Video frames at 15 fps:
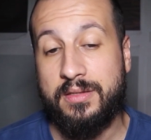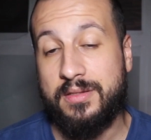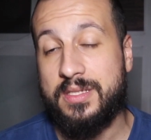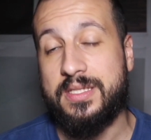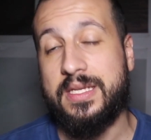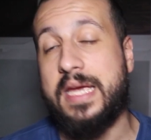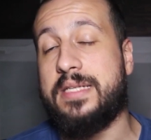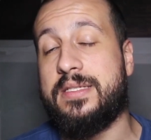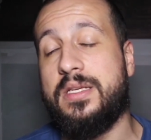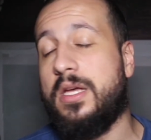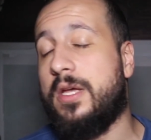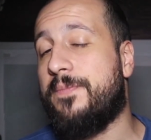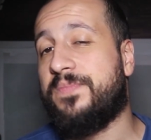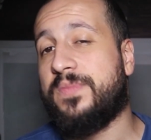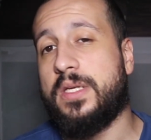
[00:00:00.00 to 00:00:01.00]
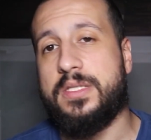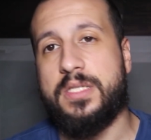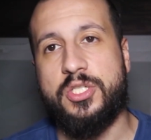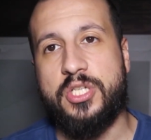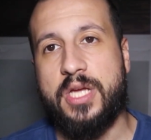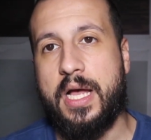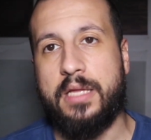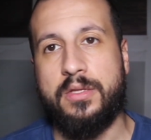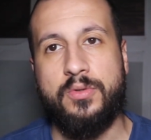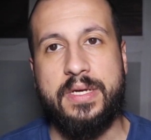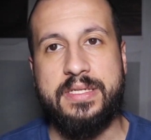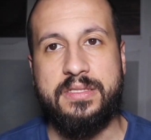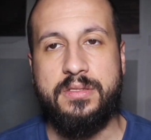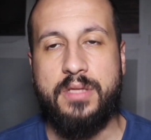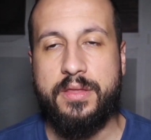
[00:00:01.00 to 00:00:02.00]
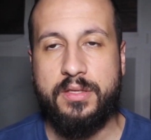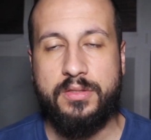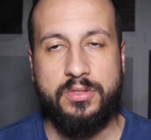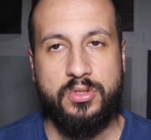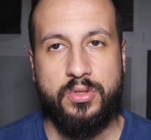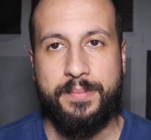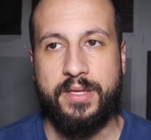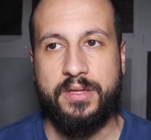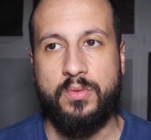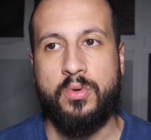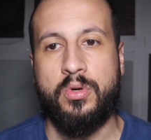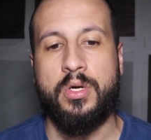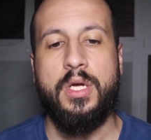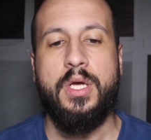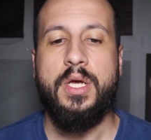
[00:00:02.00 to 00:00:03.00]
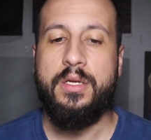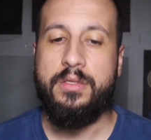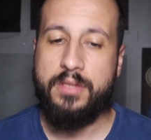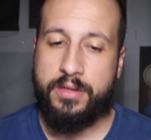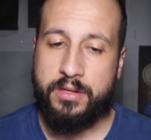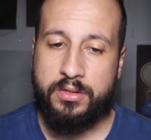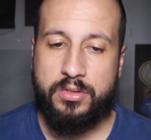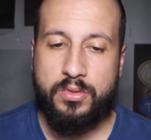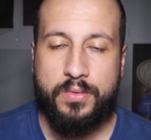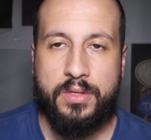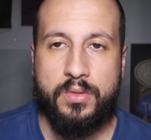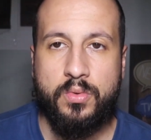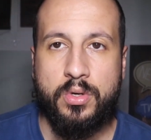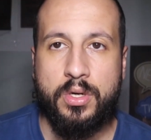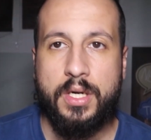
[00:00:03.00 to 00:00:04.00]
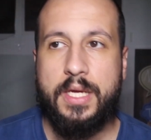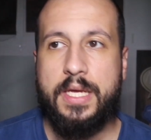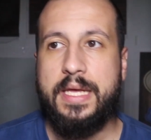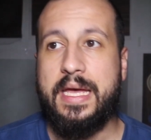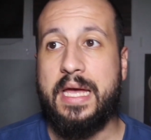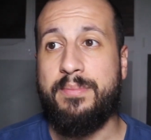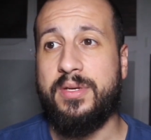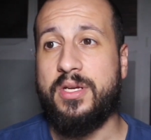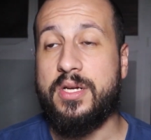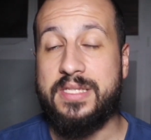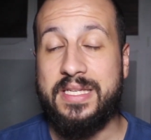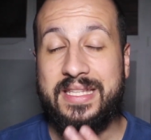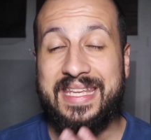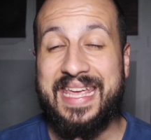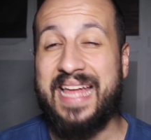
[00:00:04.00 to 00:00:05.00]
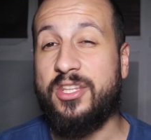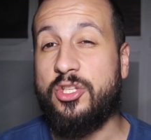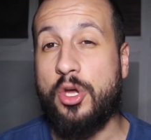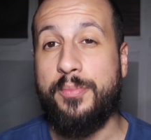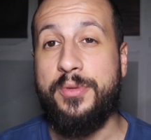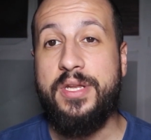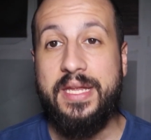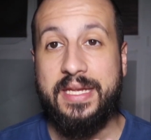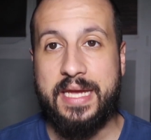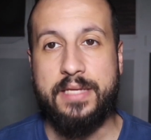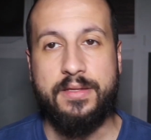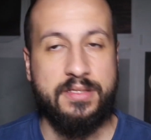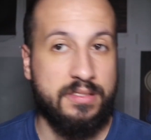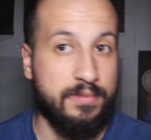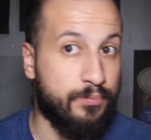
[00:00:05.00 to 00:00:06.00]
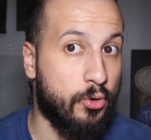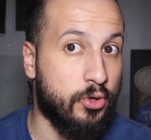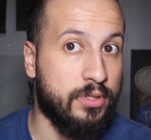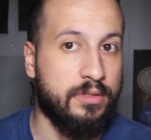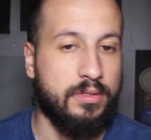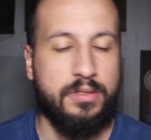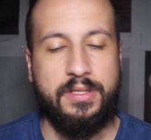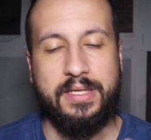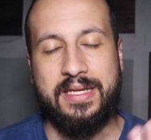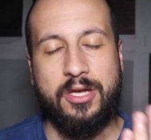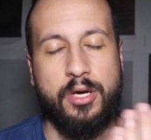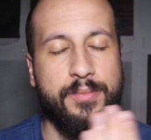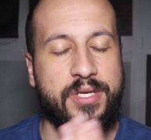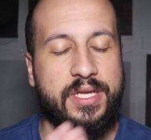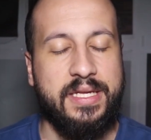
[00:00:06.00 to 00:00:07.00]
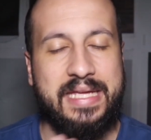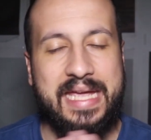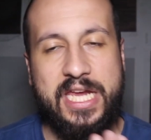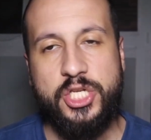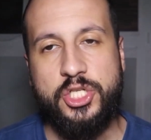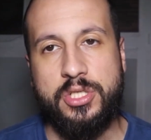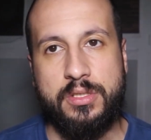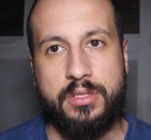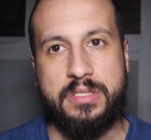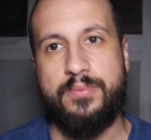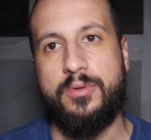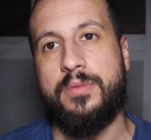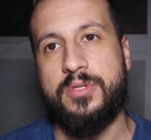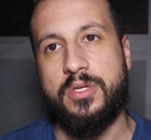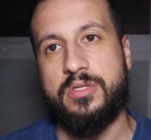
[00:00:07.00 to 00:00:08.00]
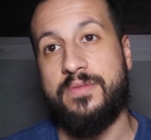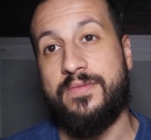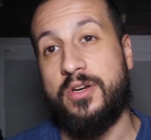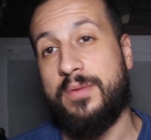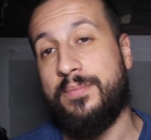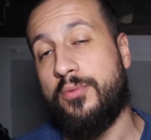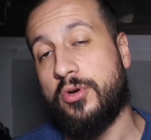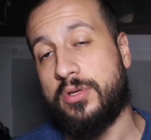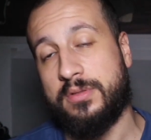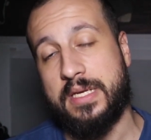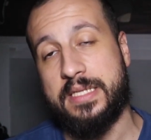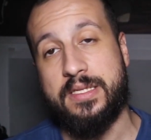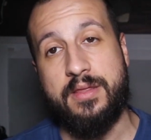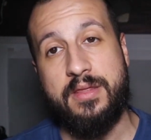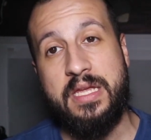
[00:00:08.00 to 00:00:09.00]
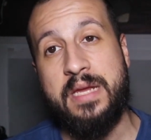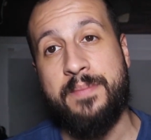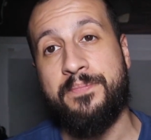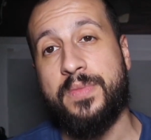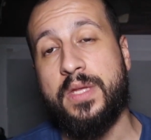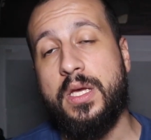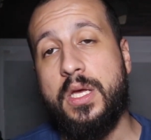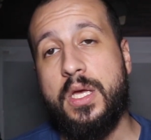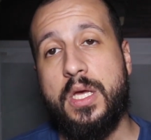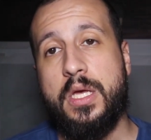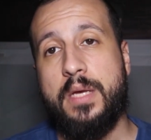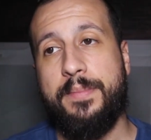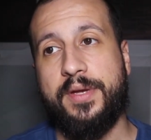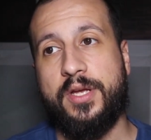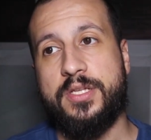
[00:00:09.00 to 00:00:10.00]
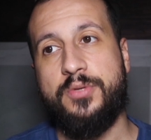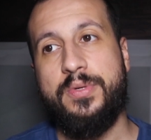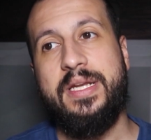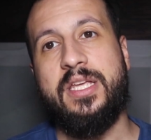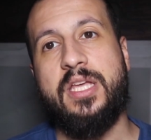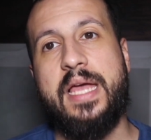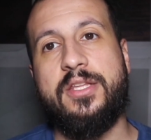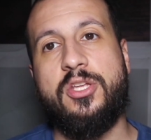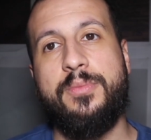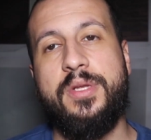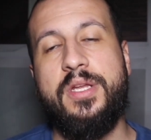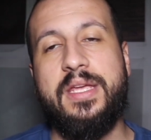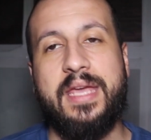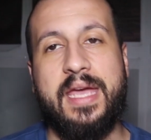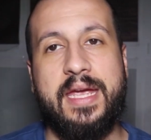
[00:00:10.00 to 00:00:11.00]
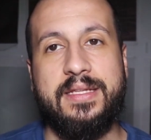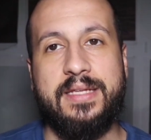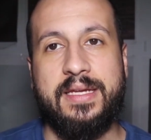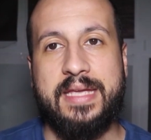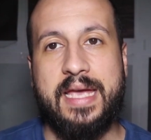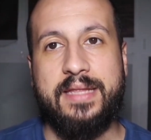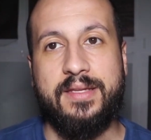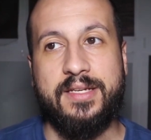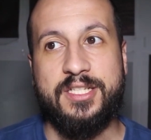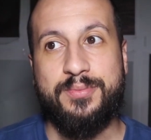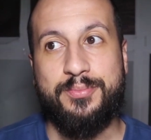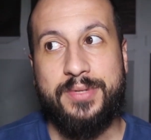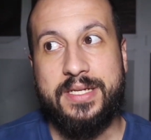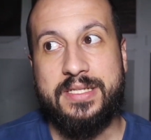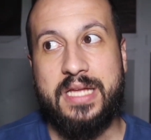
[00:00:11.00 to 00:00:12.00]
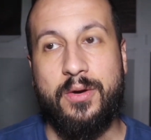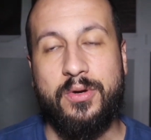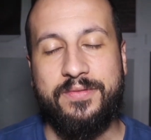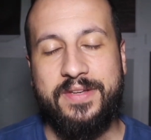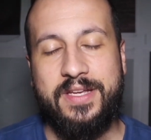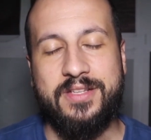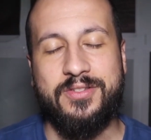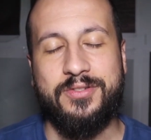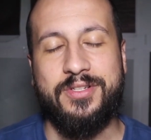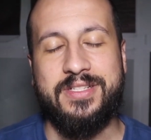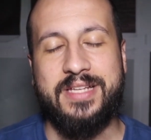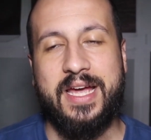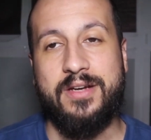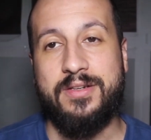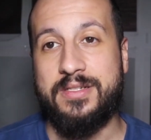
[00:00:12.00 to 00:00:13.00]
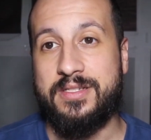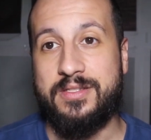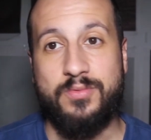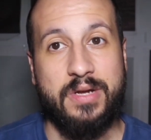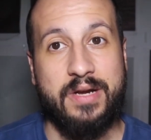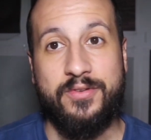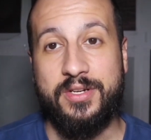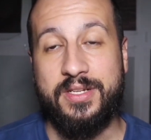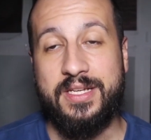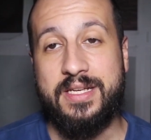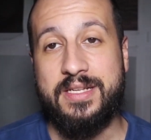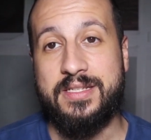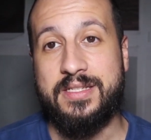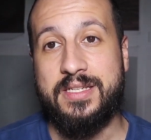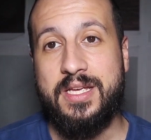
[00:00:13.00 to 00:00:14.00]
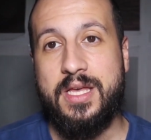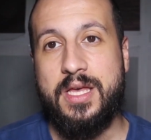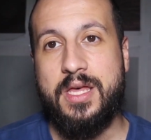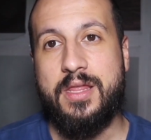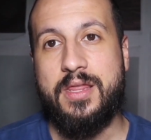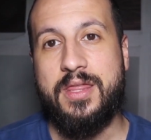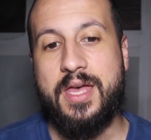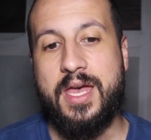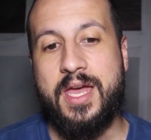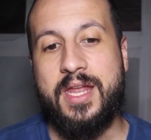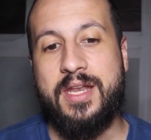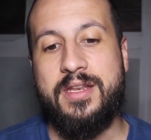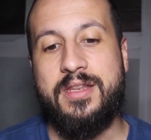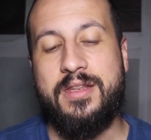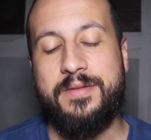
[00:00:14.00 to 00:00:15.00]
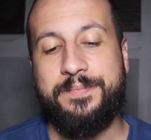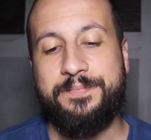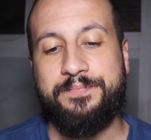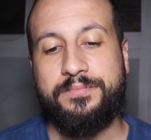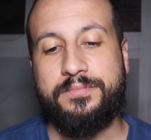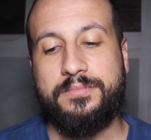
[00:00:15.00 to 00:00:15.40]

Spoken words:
And in this case, it's a child who has nothing to do about the war, nothing to do with the war, and because it can't communicate, this is important, the communication in this poem is also very important as a theme, because it really can't communicate and can't express how it feels or desires, whatever it is, then